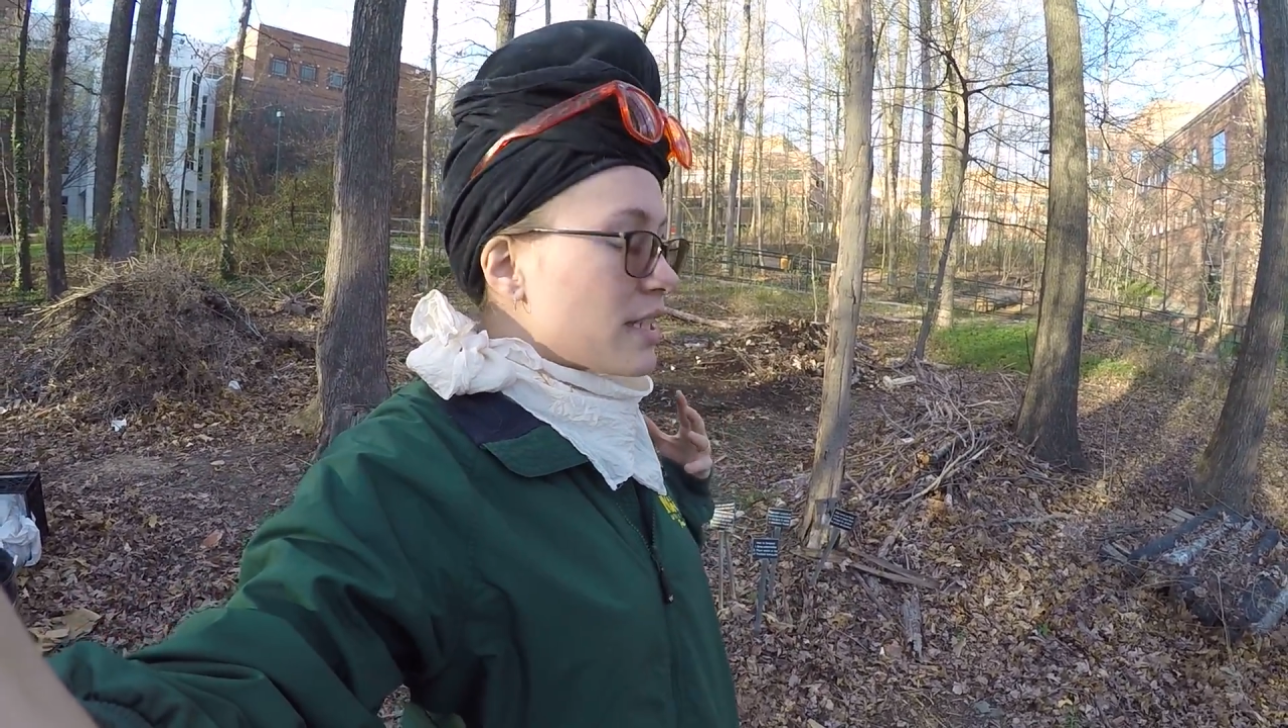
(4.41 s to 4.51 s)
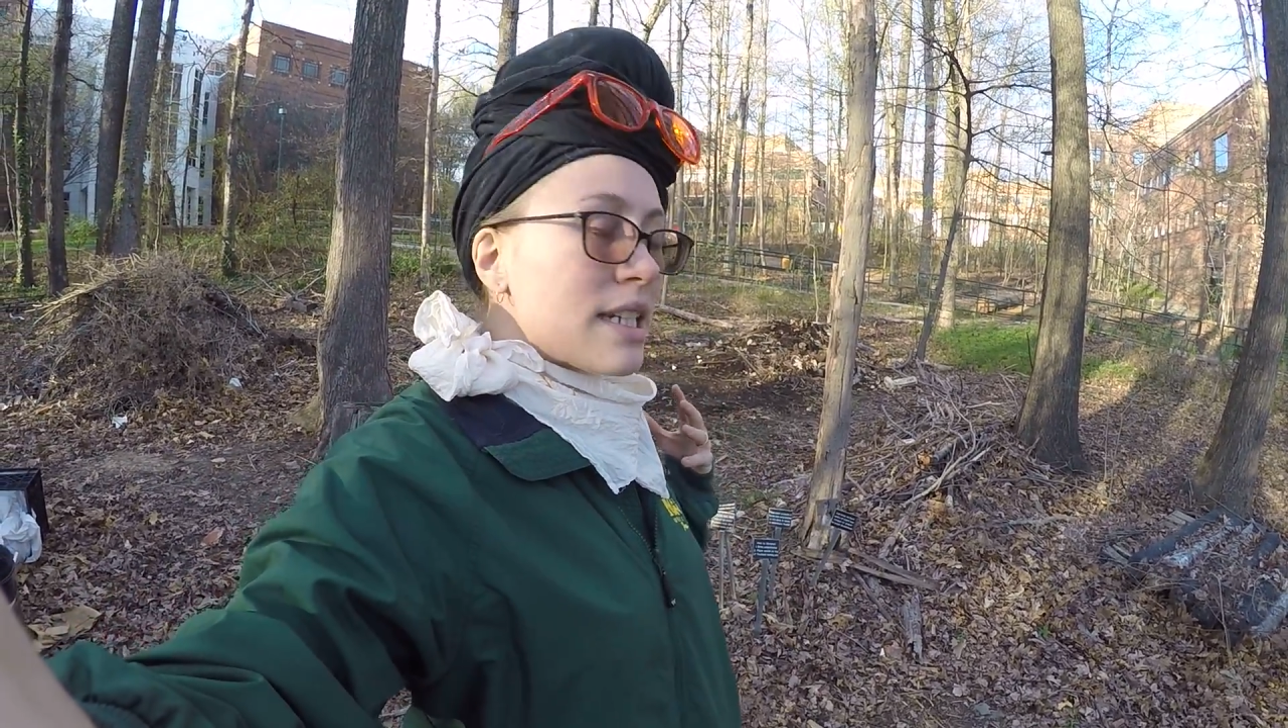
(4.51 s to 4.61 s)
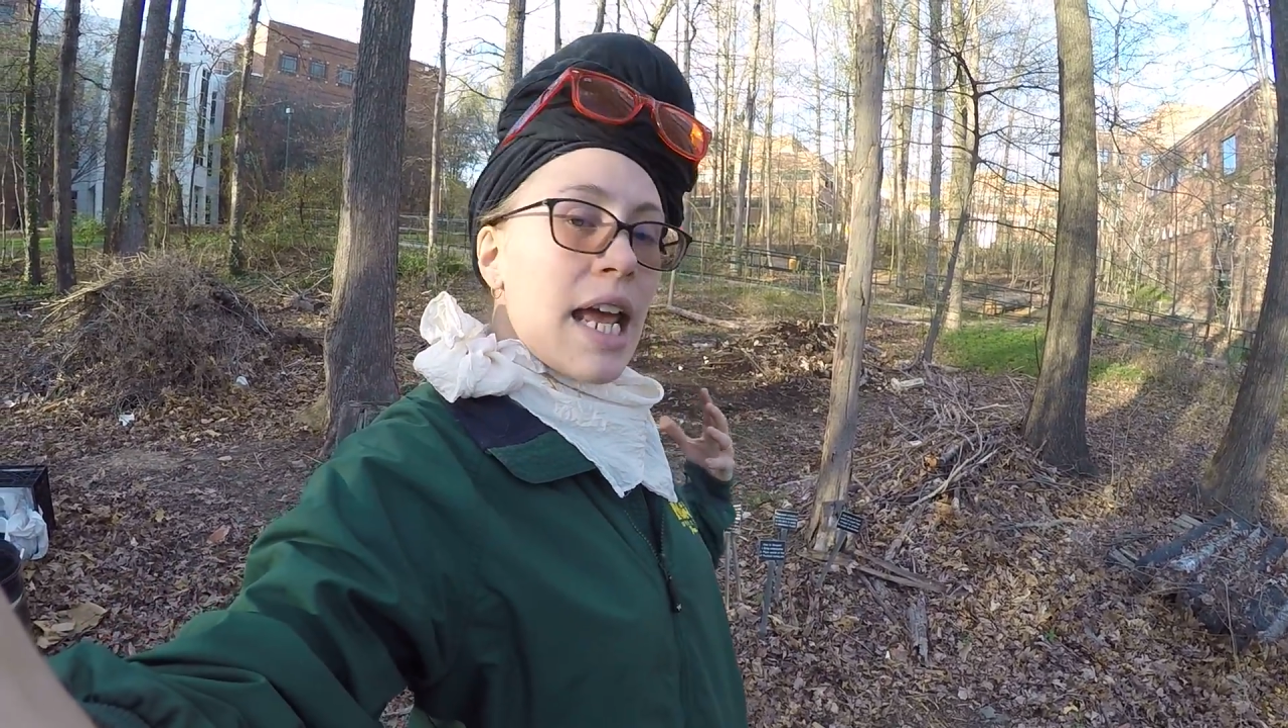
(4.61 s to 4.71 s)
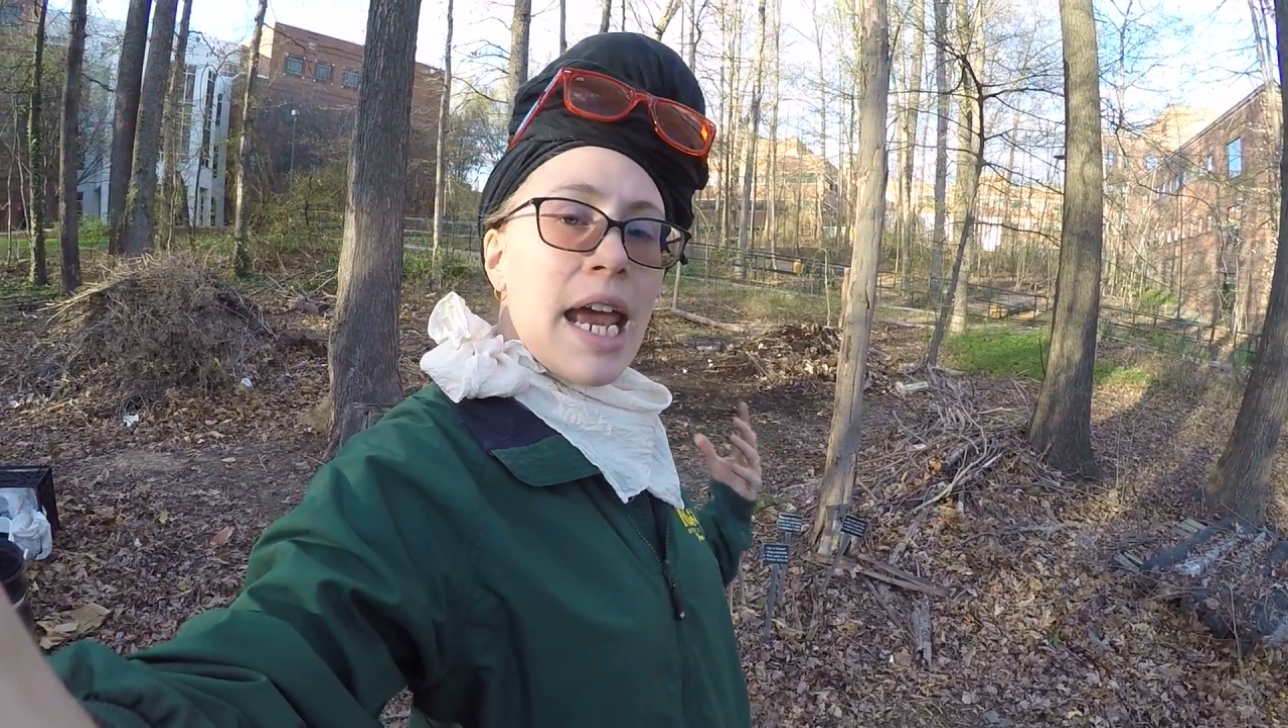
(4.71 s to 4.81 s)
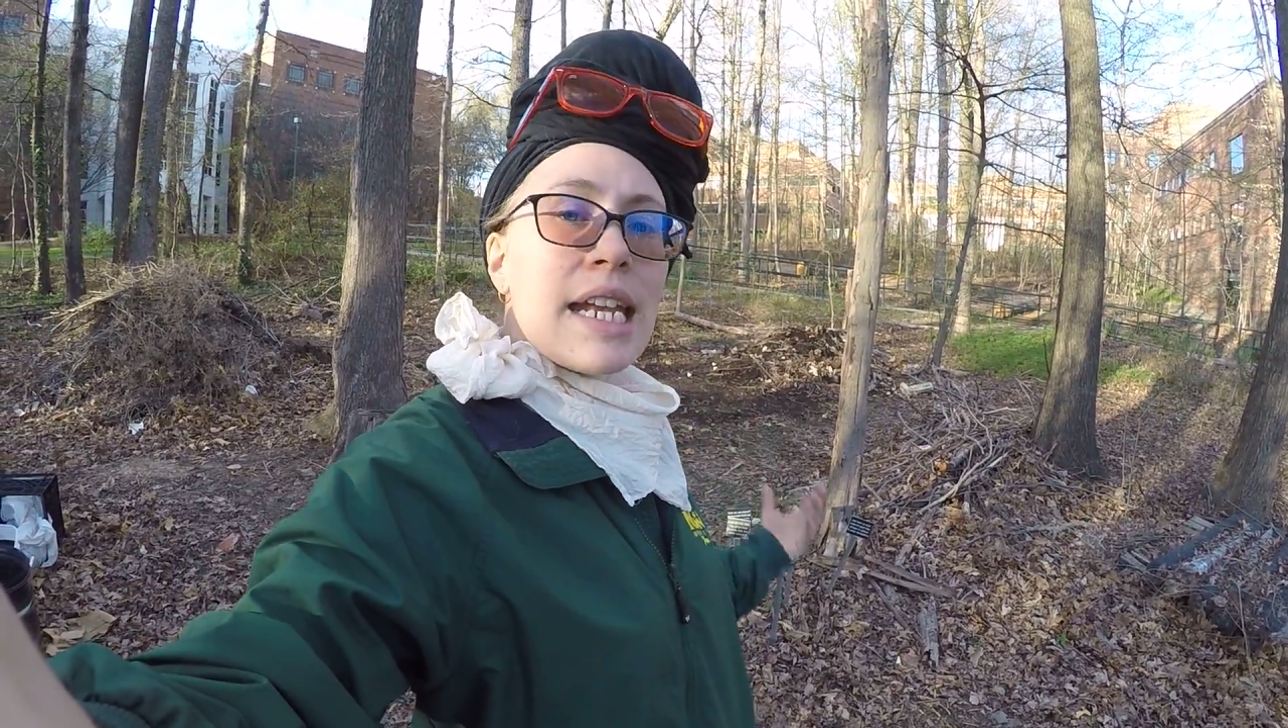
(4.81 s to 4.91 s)

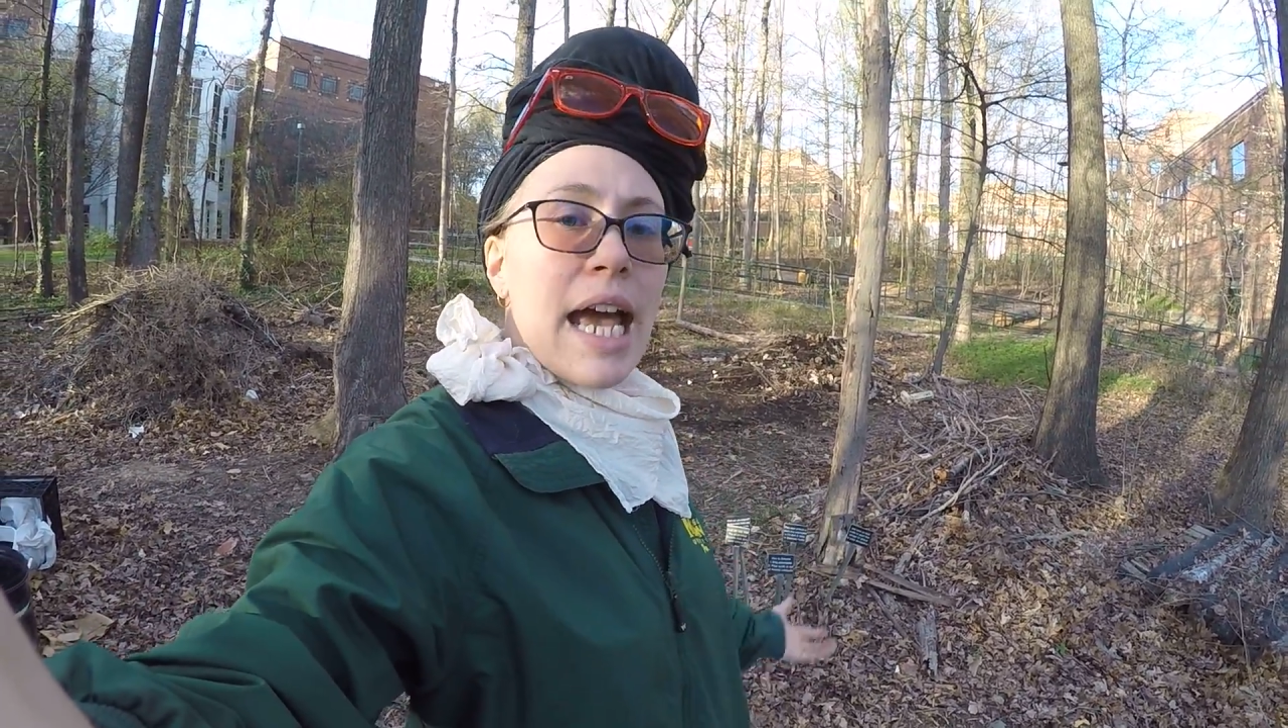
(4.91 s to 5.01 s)
today